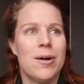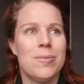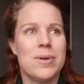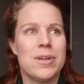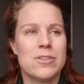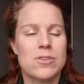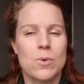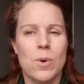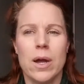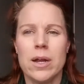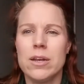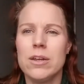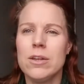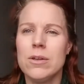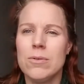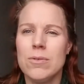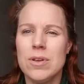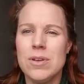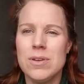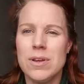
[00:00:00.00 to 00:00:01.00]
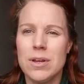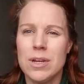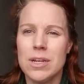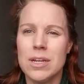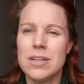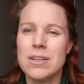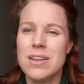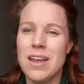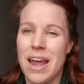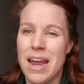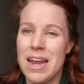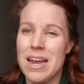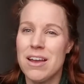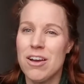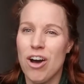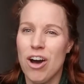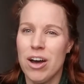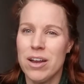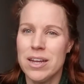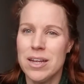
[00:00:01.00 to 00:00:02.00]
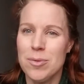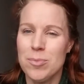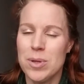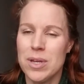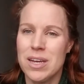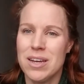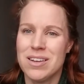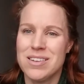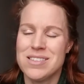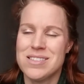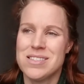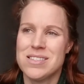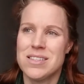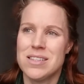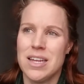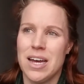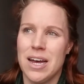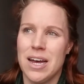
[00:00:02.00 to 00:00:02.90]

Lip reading: is quite a unique take on it because